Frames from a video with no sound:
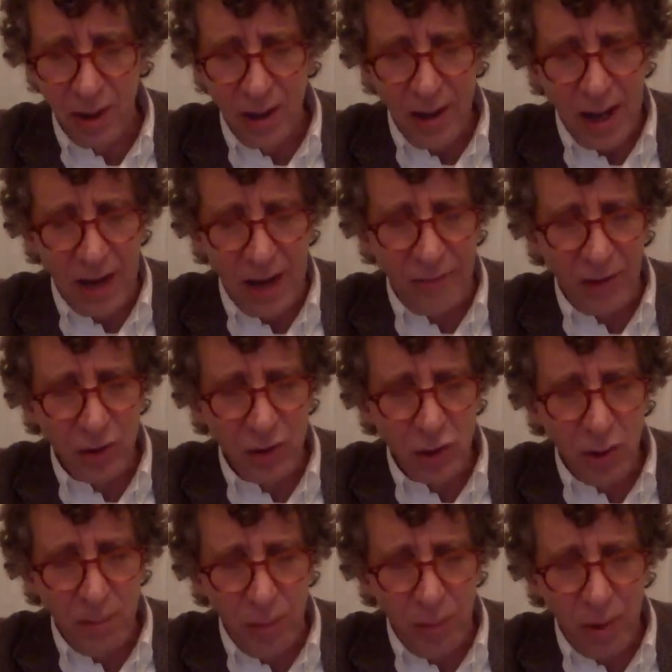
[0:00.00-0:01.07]
And it felt
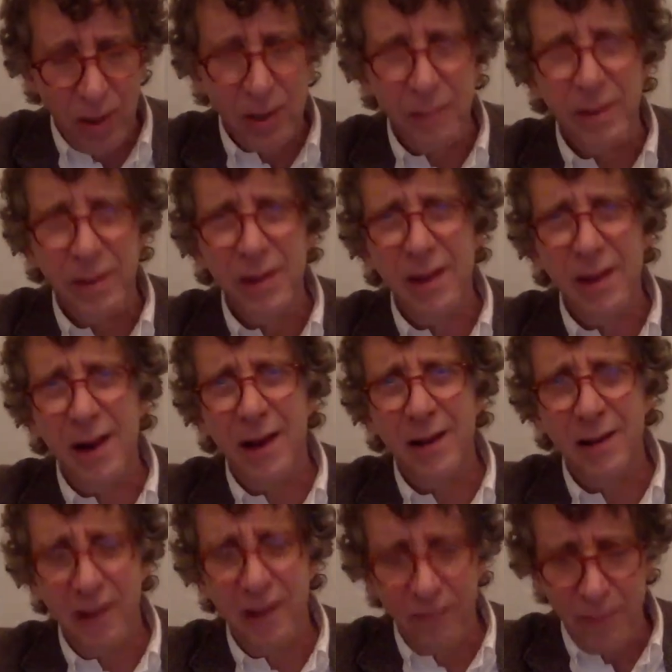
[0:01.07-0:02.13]
so important to me that I
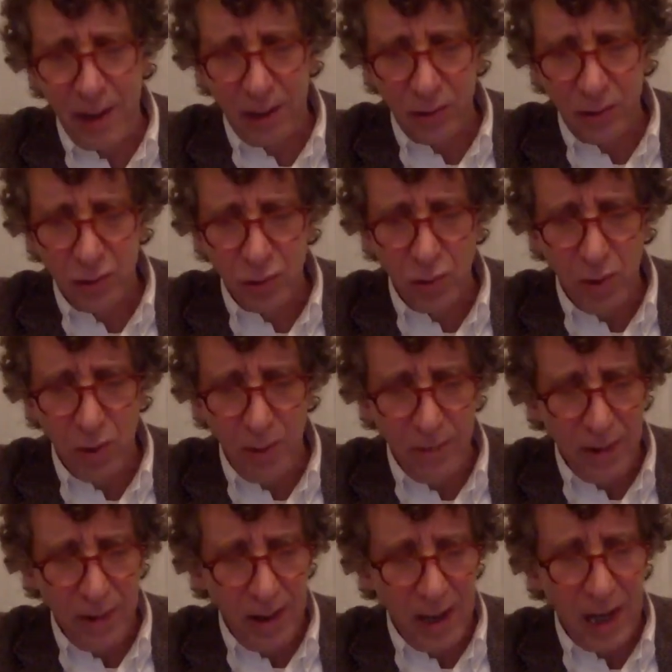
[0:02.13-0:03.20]
left medical school,
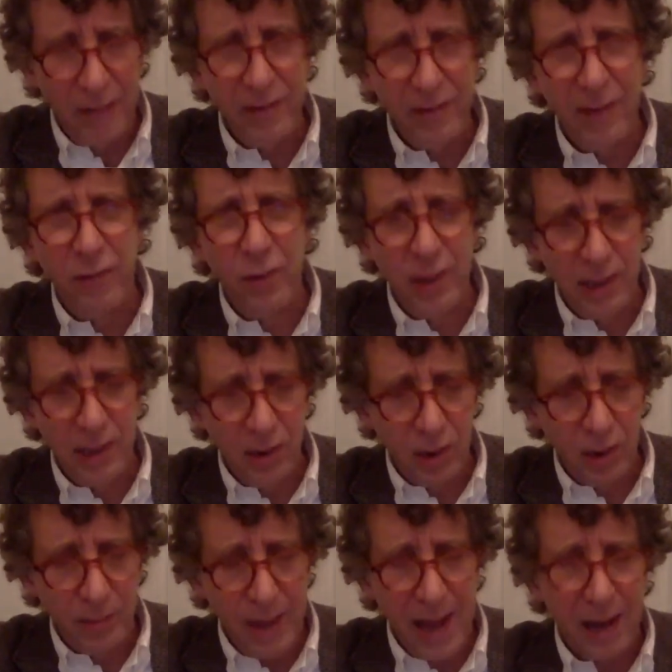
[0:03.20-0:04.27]
and I've never really
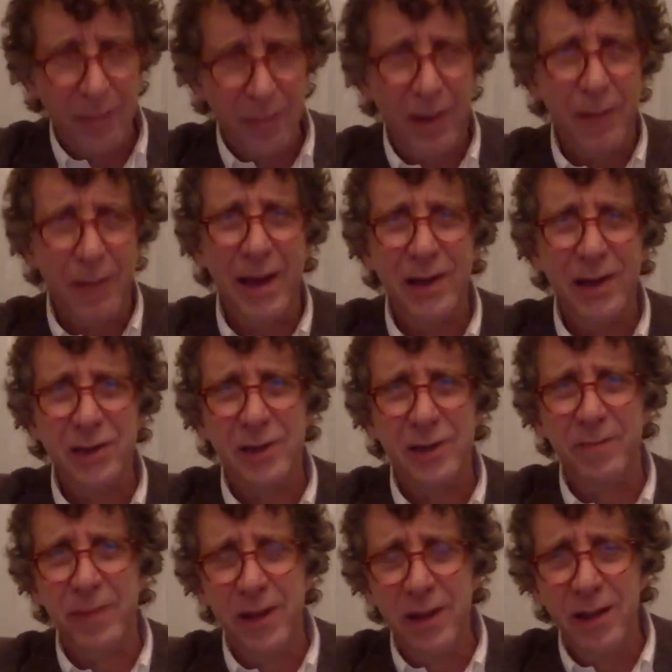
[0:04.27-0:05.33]
looked back. My
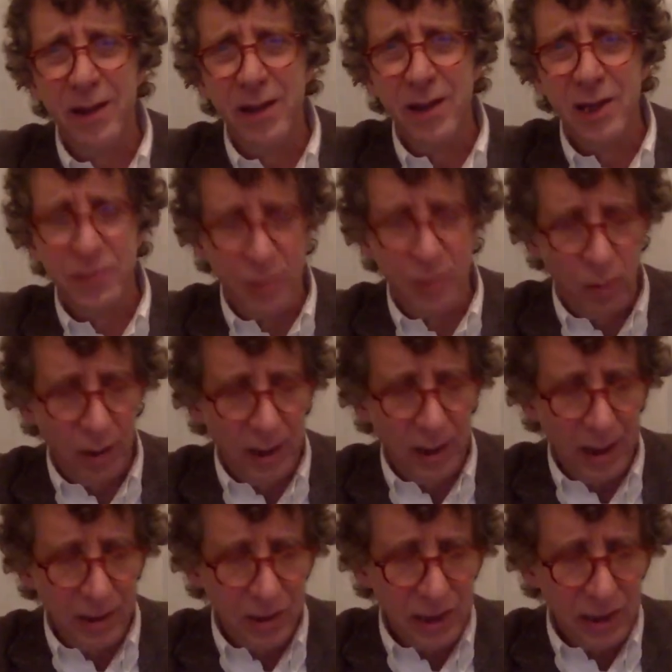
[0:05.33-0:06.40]
passion has been working
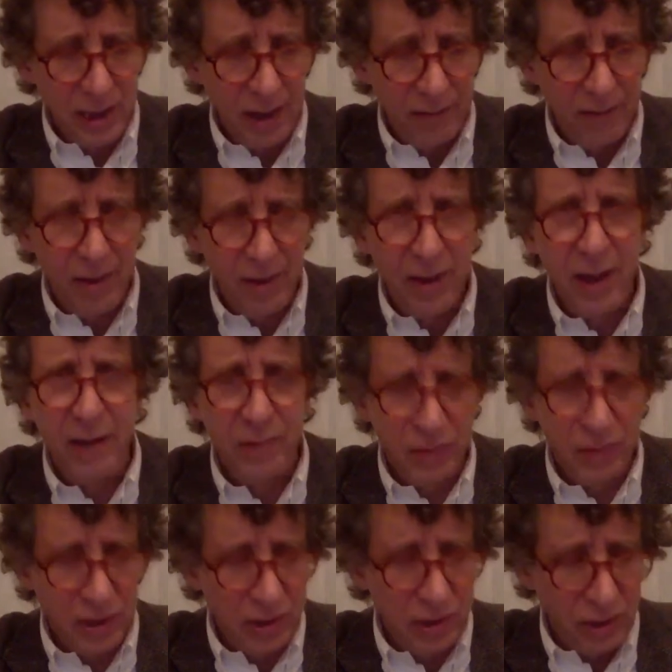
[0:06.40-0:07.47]
on CF ever
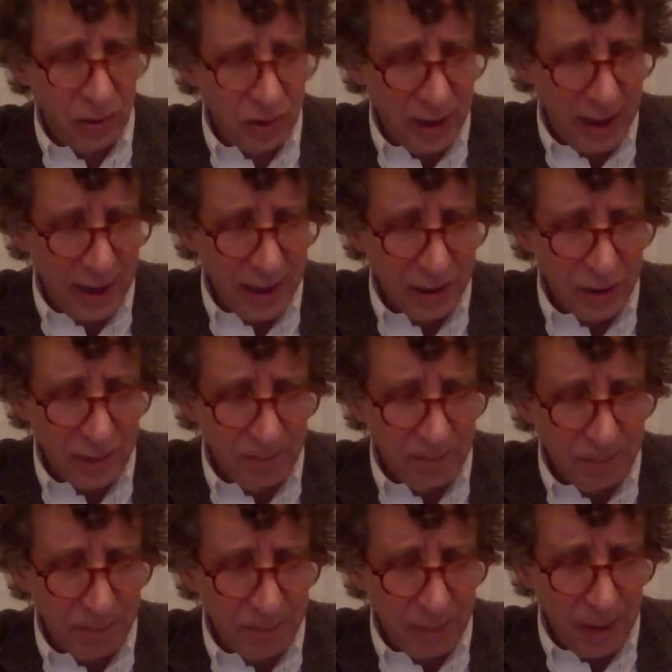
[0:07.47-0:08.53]
since those days.
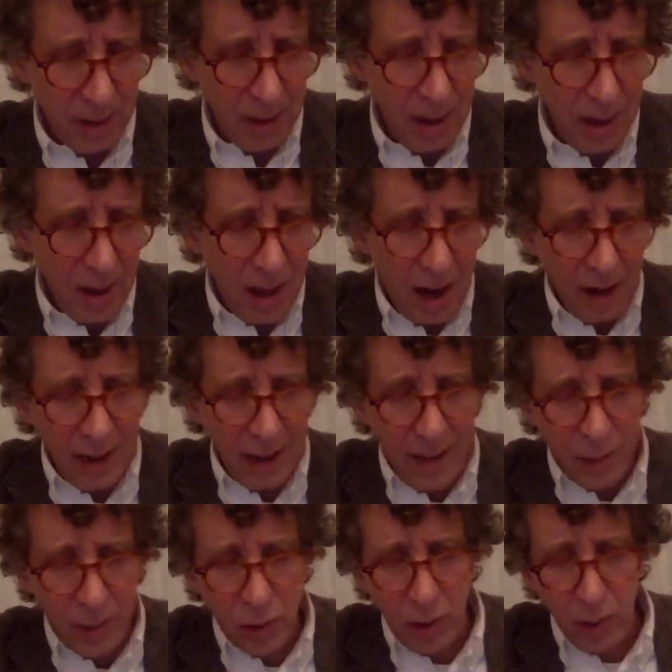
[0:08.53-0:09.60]
Our
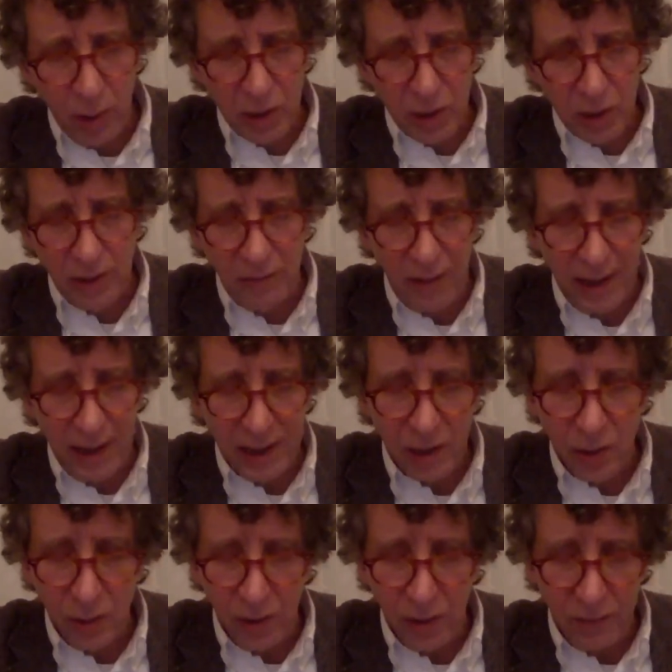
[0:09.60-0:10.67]
laboratory works on finding
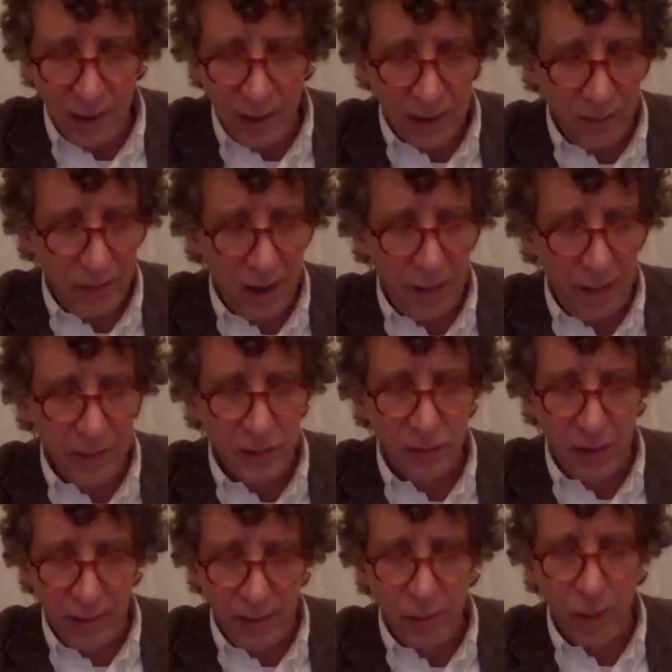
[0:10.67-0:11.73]
new and effective therapies
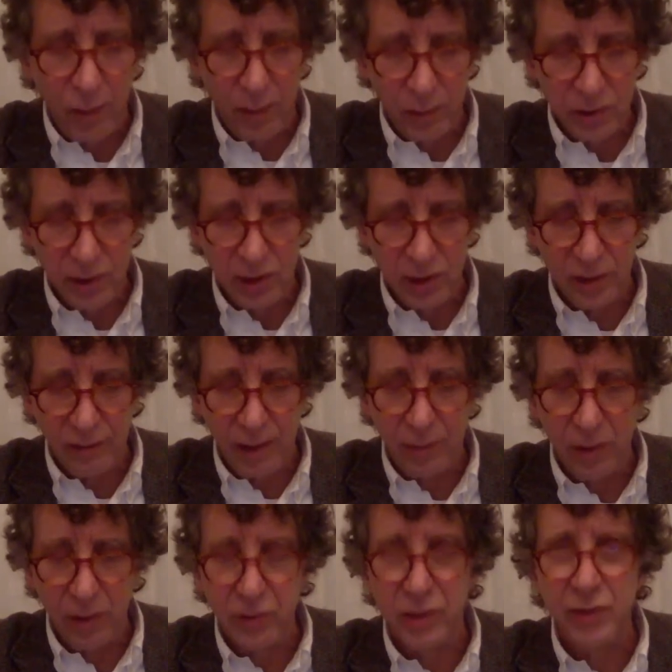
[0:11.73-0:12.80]
for everyone with cystic
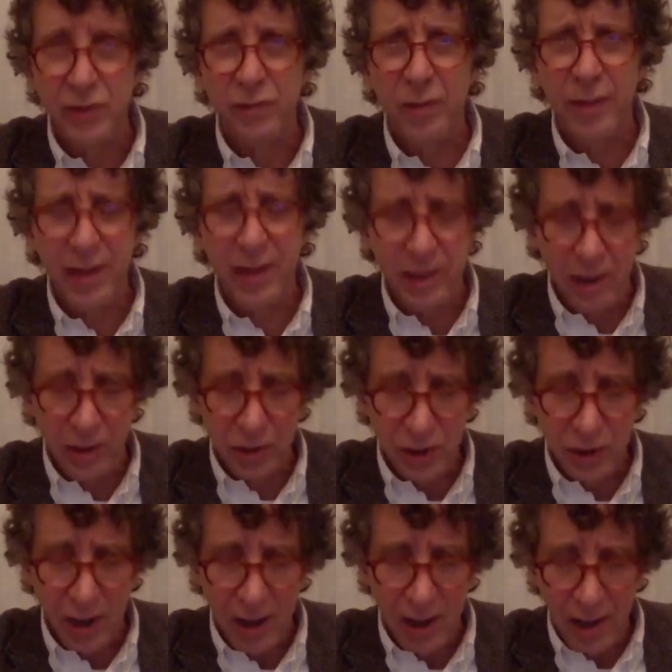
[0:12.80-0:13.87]
fibrosis. For many
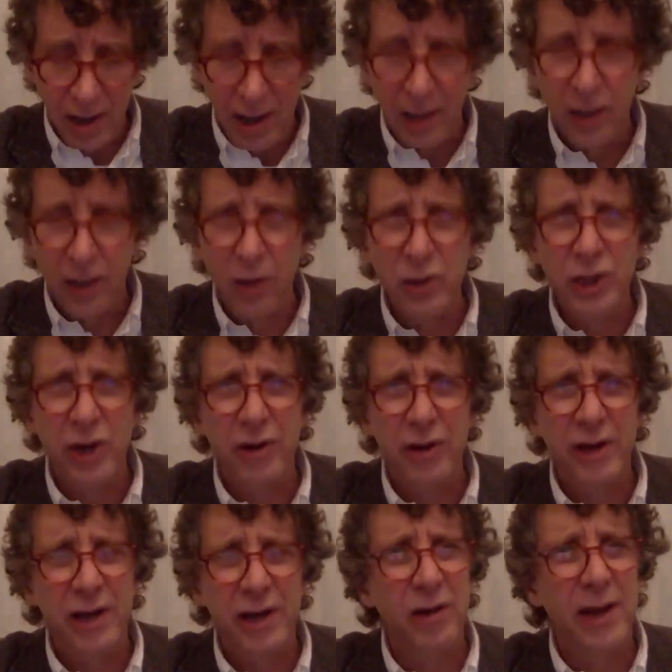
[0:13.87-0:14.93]
years, I co-chaired
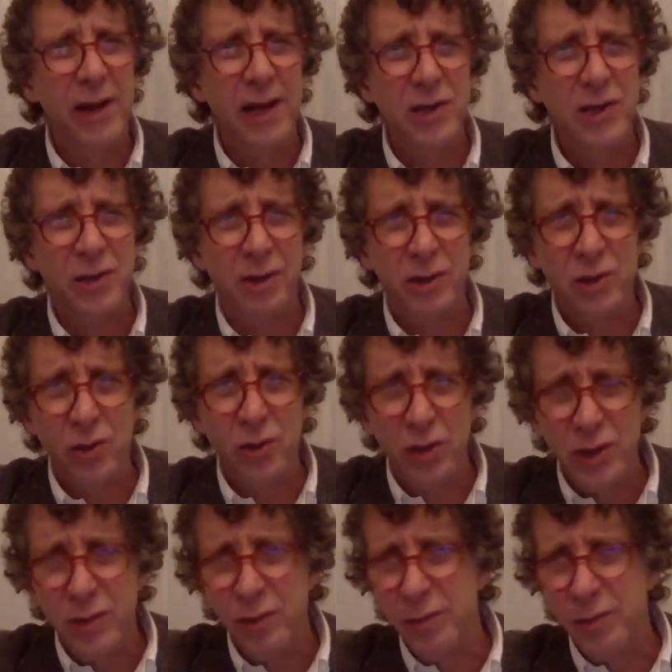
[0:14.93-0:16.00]
an international
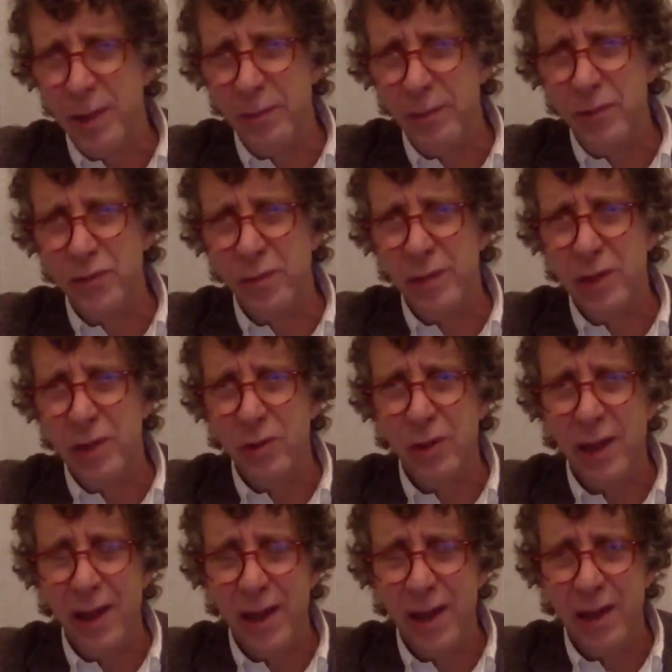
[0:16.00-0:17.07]
consortium with members from the
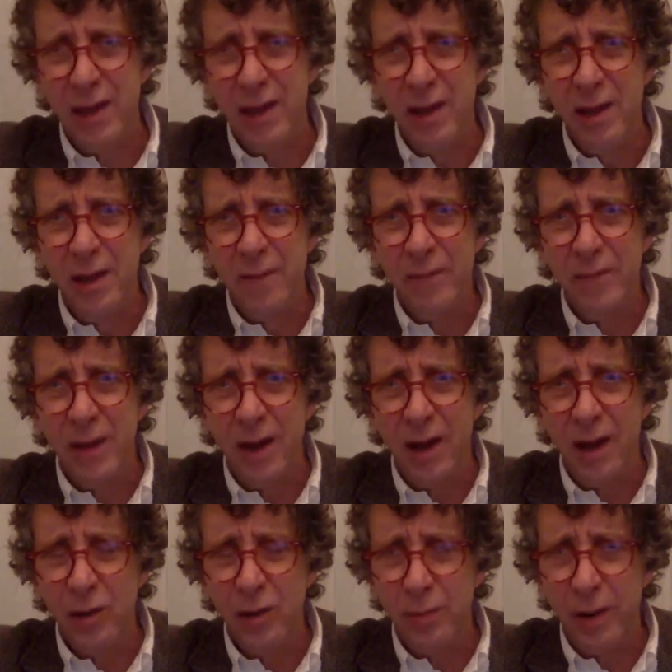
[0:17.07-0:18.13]
UK,
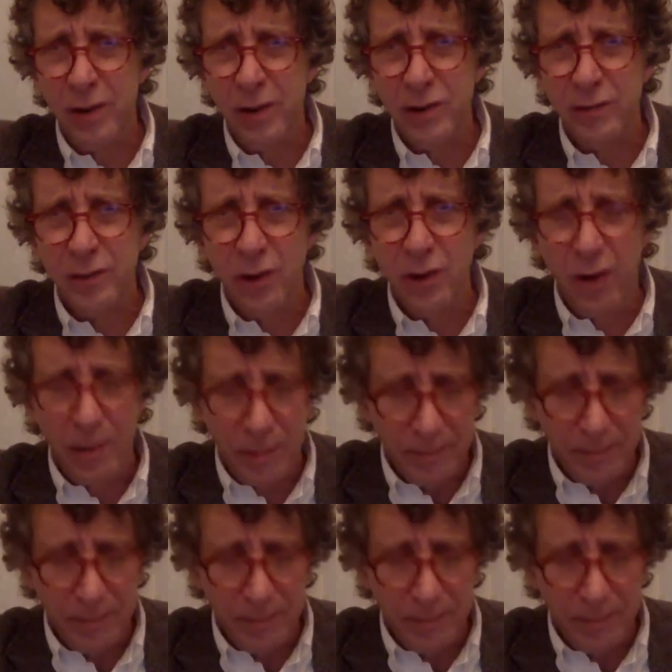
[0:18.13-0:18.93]
other parts of Europe,